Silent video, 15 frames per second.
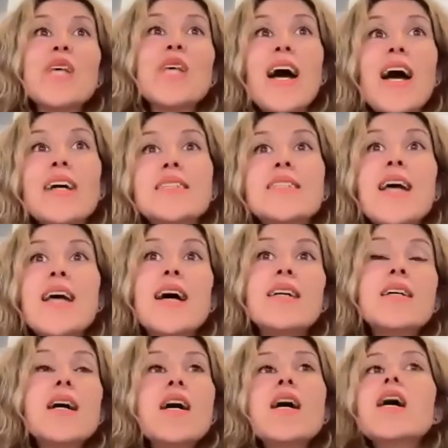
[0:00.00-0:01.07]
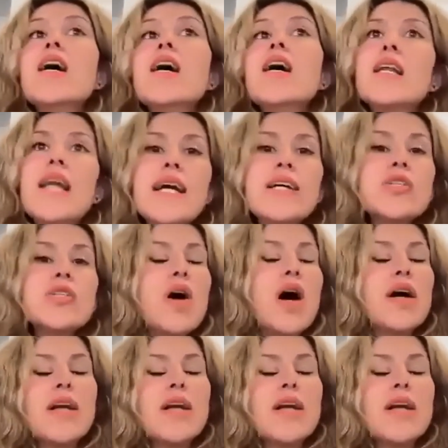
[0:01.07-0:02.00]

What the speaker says: And then later on,